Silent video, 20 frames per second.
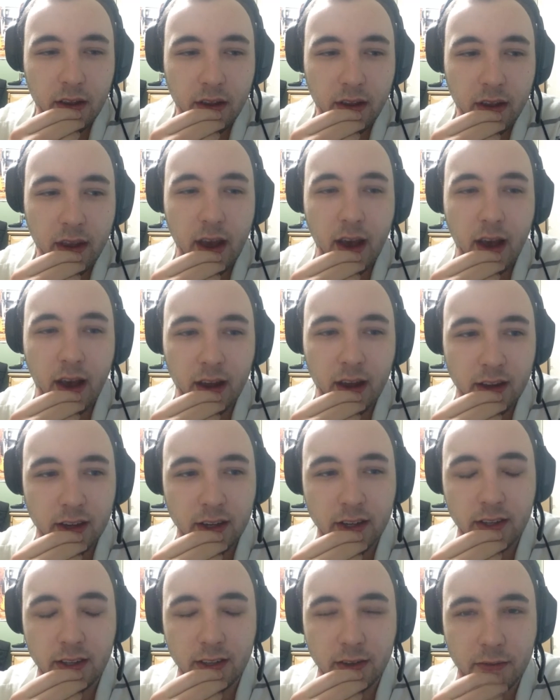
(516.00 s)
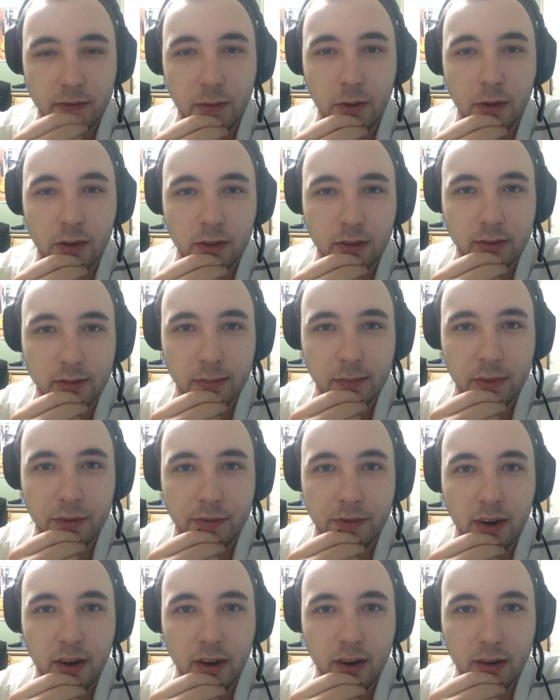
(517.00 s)
yeah, this is a fortress from the
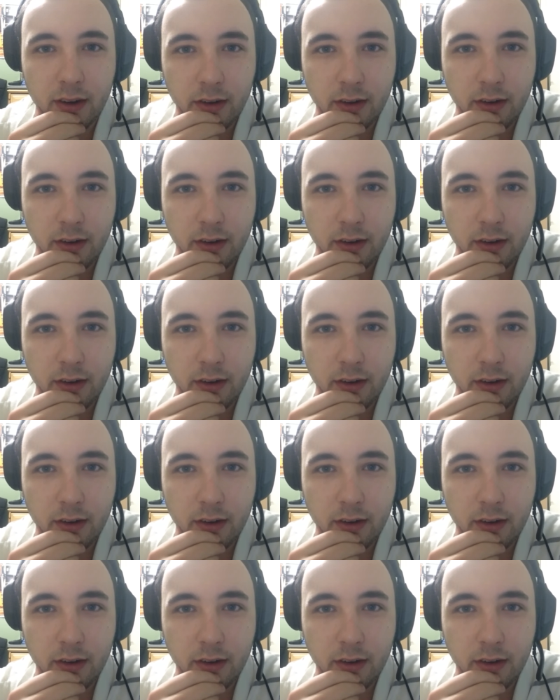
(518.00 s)
front.